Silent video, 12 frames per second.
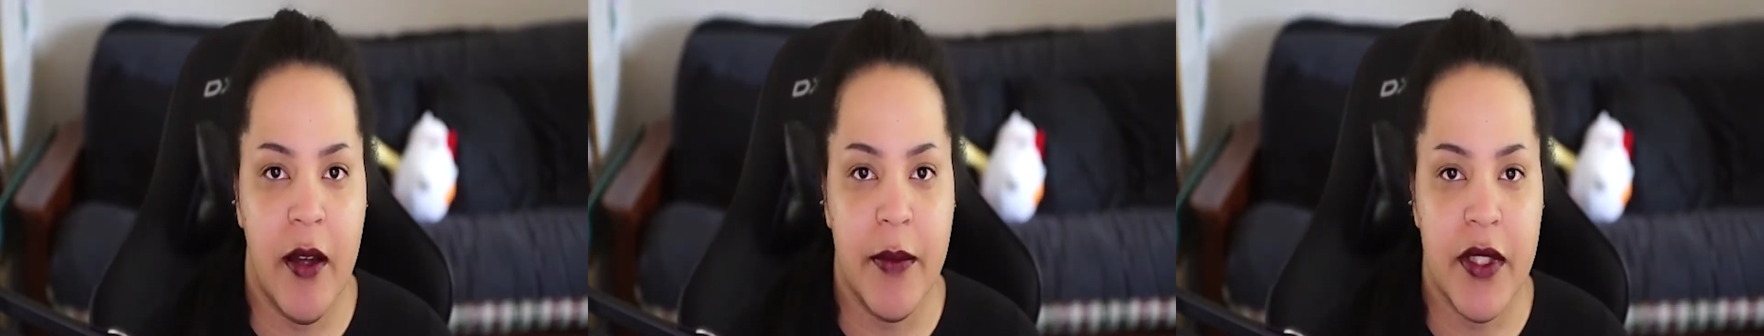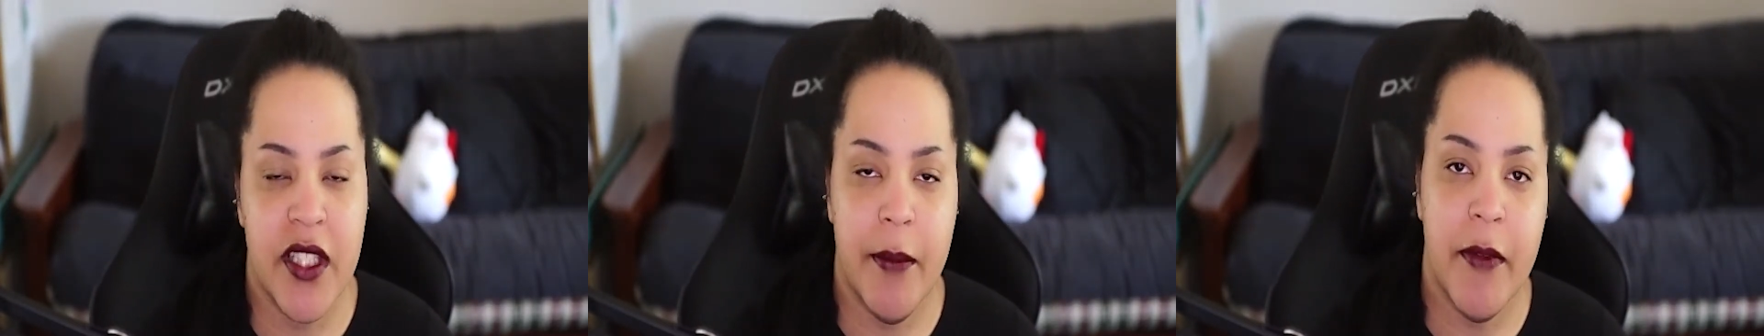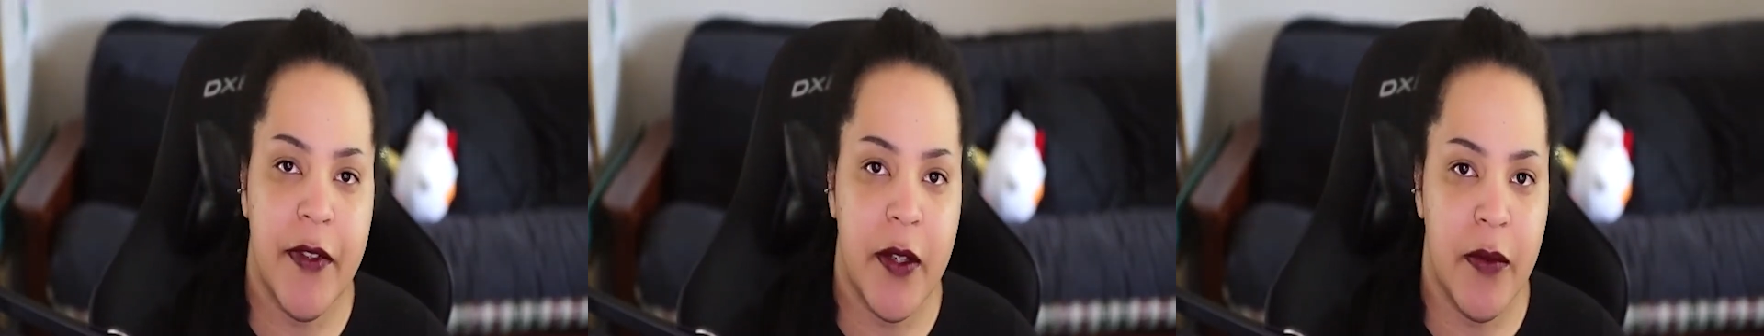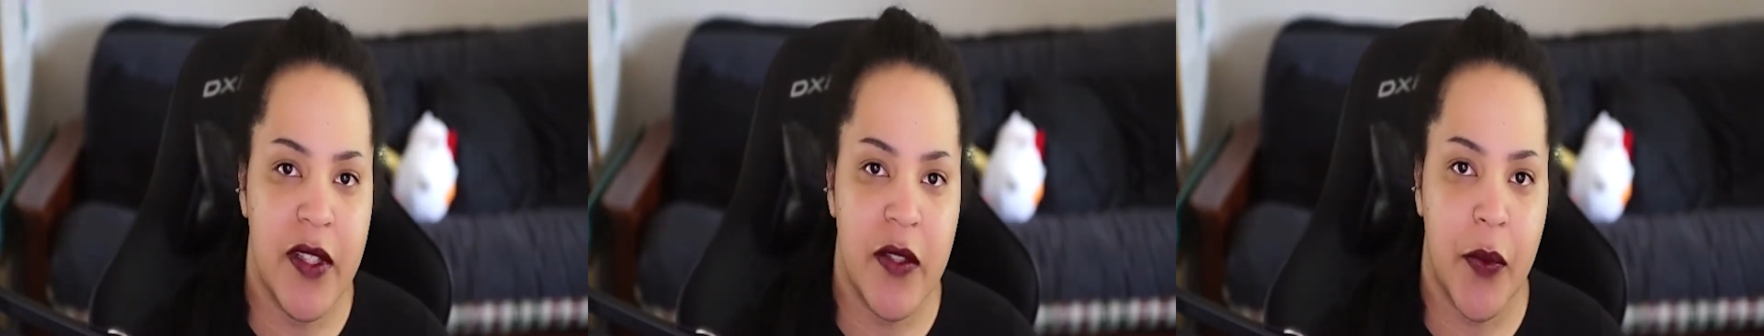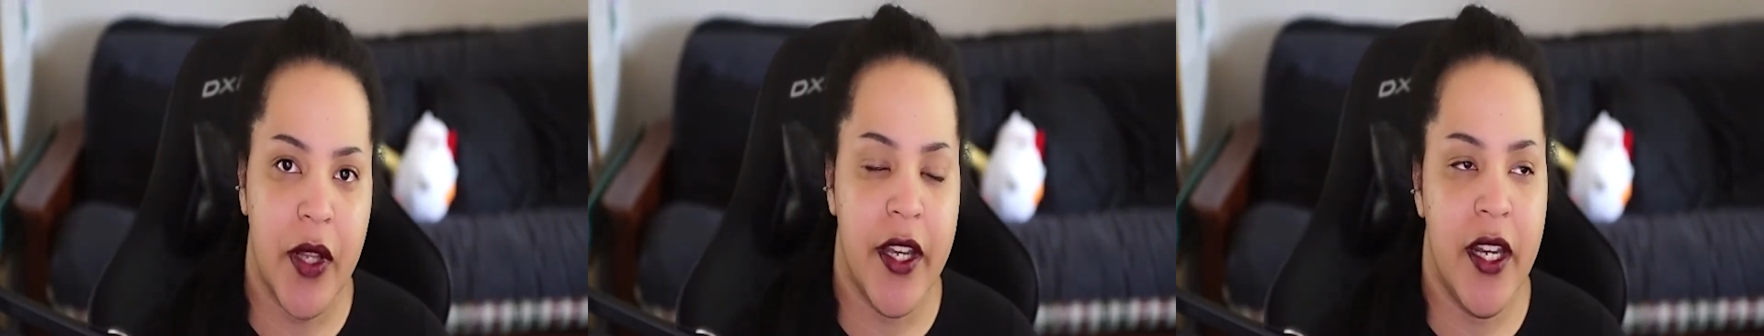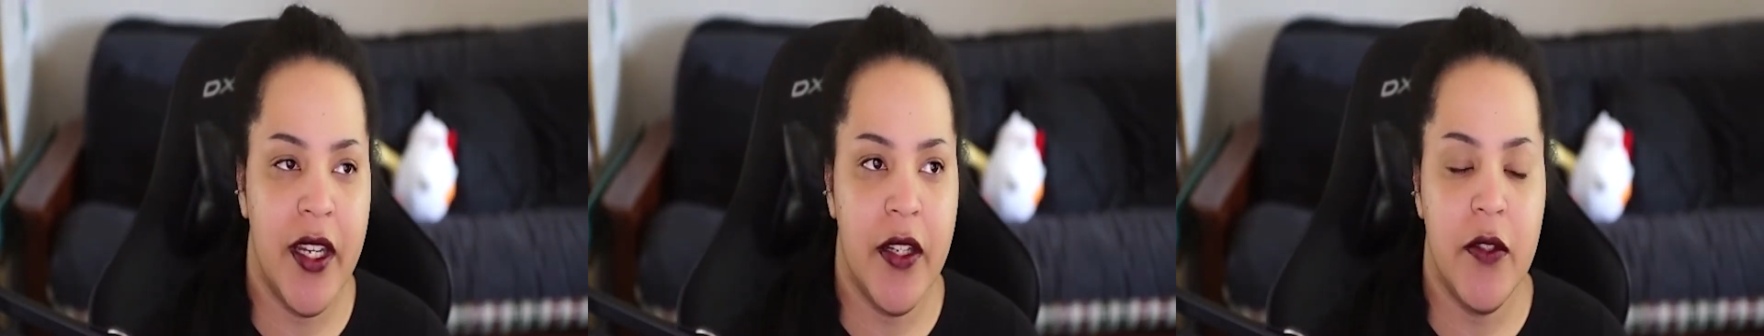Some of it was
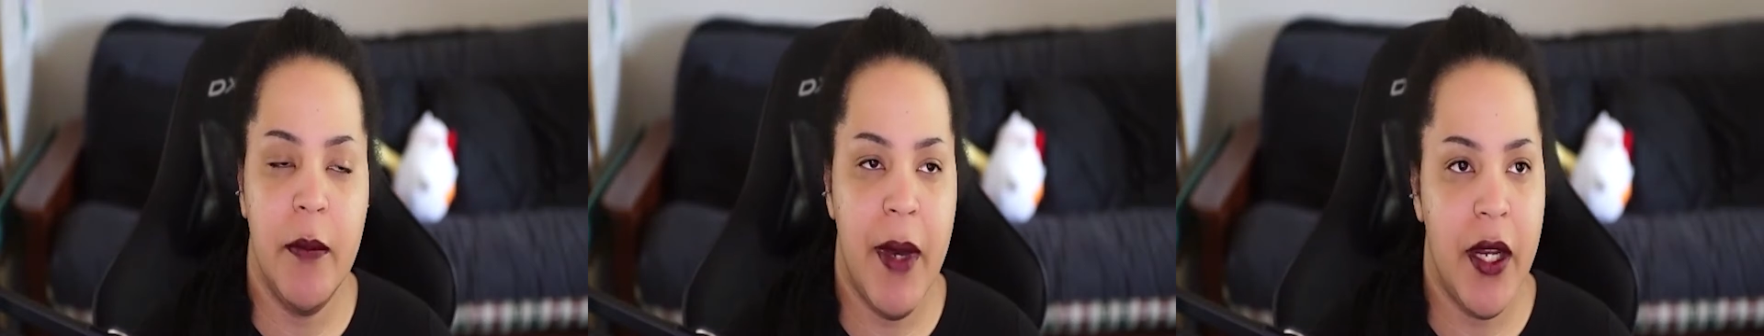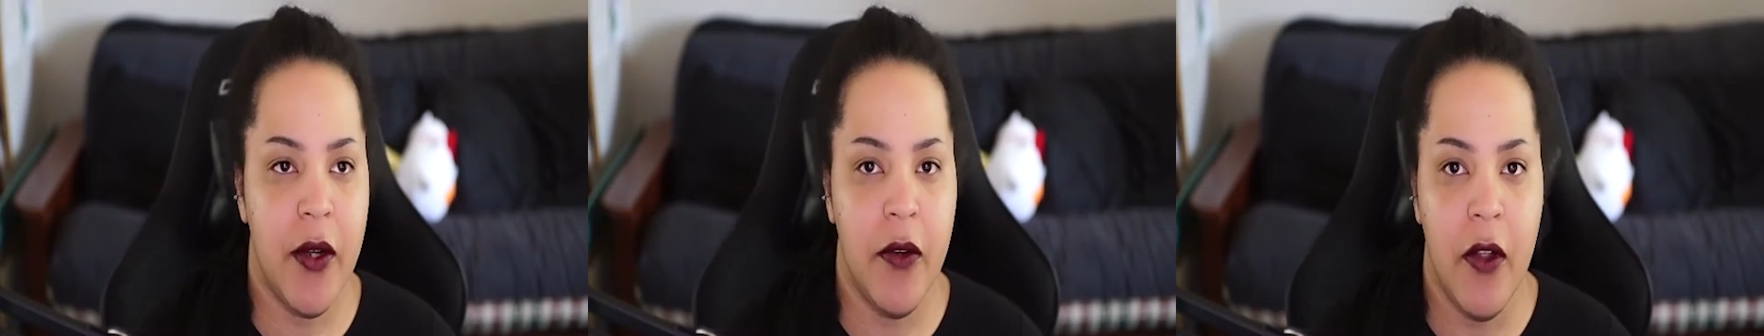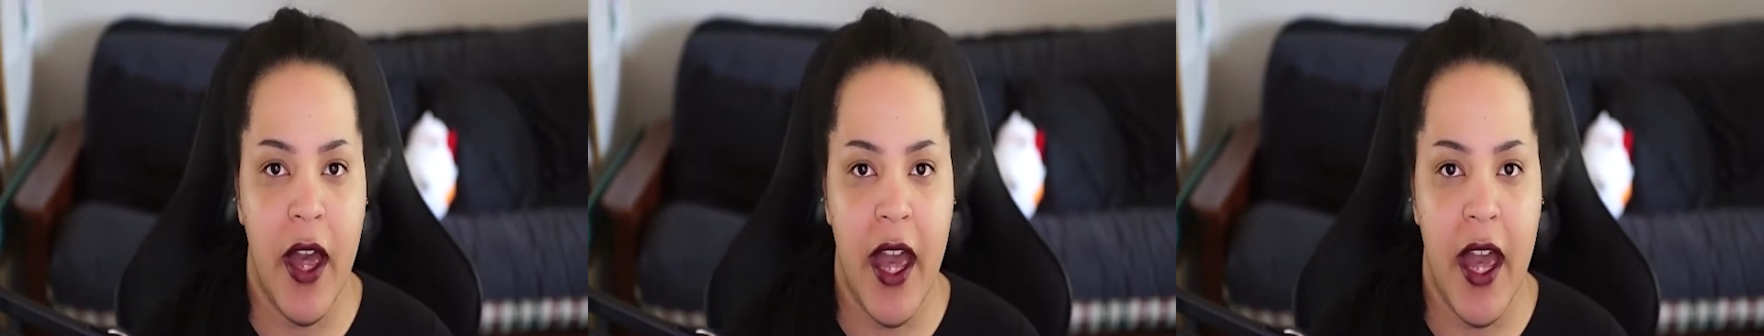related to medical